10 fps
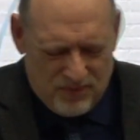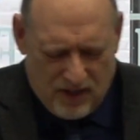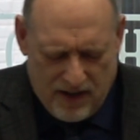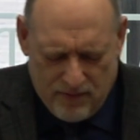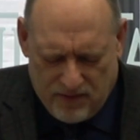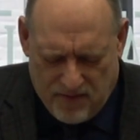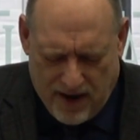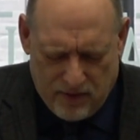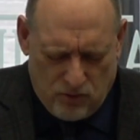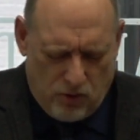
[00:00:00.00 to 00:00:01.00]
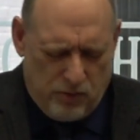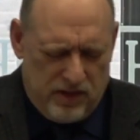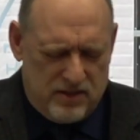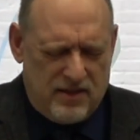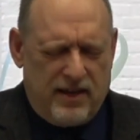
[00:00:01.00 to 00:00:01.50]
Our Heavenly Father, Lord, we
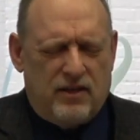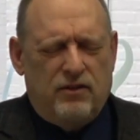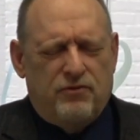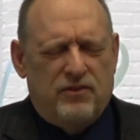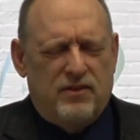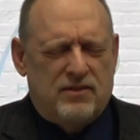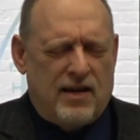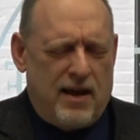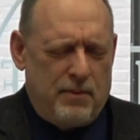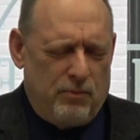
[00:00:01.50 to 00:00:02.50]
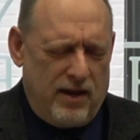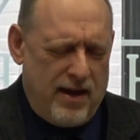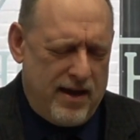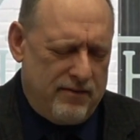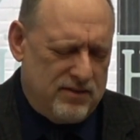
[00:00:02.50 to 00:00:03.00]
just thank you for this time that we
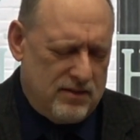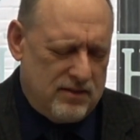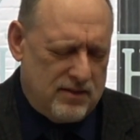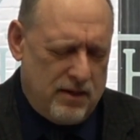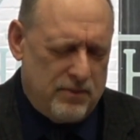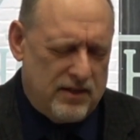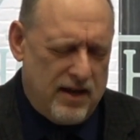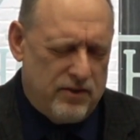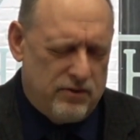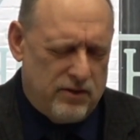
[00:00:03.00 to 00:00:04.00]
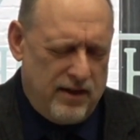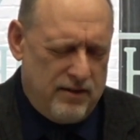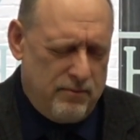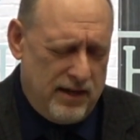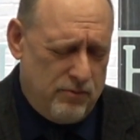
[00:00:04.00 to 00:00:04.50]
have to come together
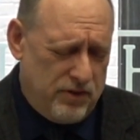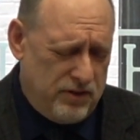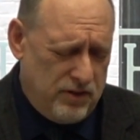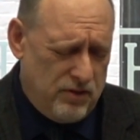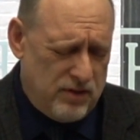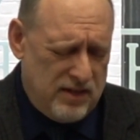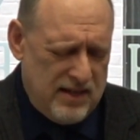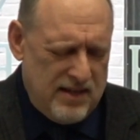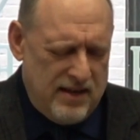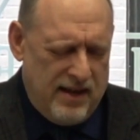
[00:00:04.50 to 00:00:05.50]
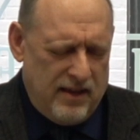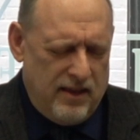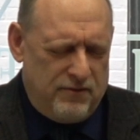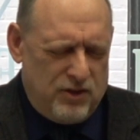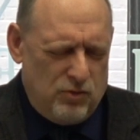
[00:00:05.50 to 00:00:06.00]
and meet with you and, and
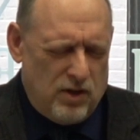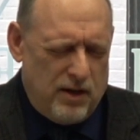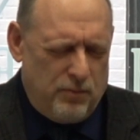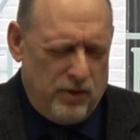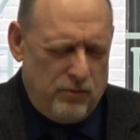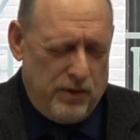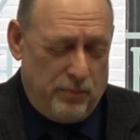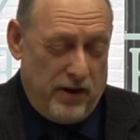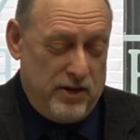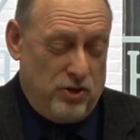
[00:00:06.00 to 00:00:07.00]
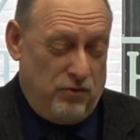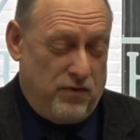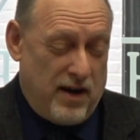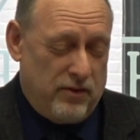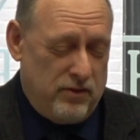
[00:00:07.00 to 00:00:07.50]
lift you up. We, we praise you,
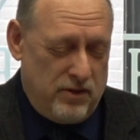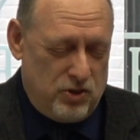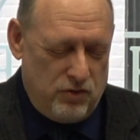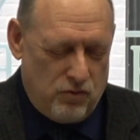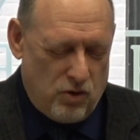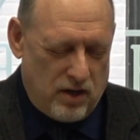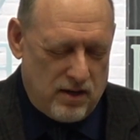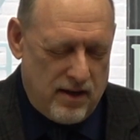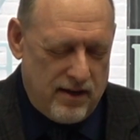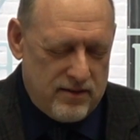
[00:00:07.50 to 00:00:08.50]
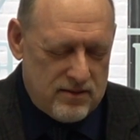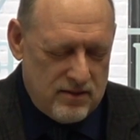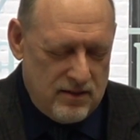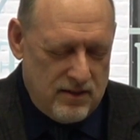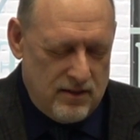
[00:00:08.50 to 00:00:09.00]
Father, that you've organized
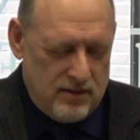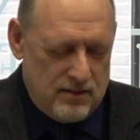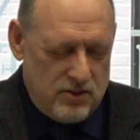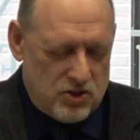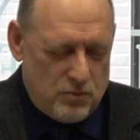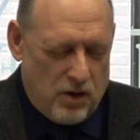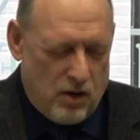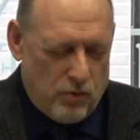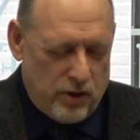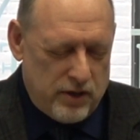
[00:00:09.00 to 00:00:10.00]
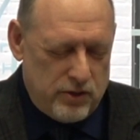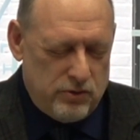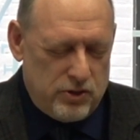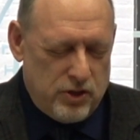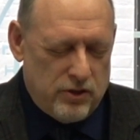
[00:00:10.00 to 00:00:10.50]
this small work into
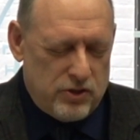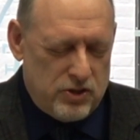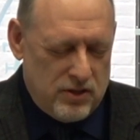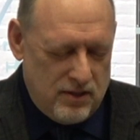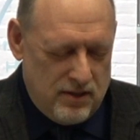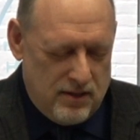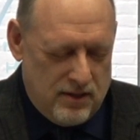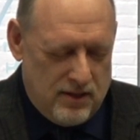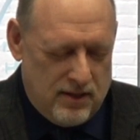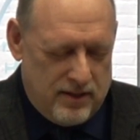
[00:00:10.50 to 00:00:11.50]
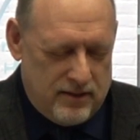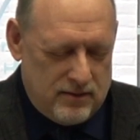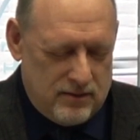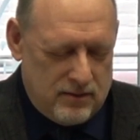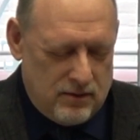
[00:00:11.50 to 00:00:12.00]
a church. Uh,
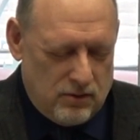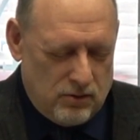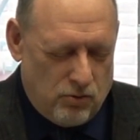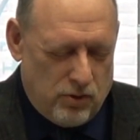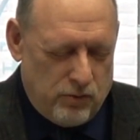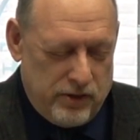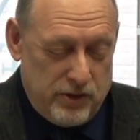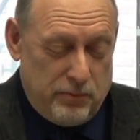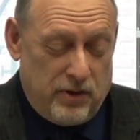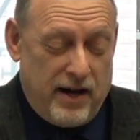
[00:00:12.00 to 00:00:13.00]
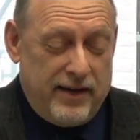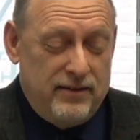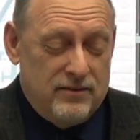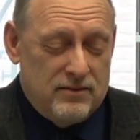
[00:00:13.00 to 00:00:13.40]
Lord, we're your bride,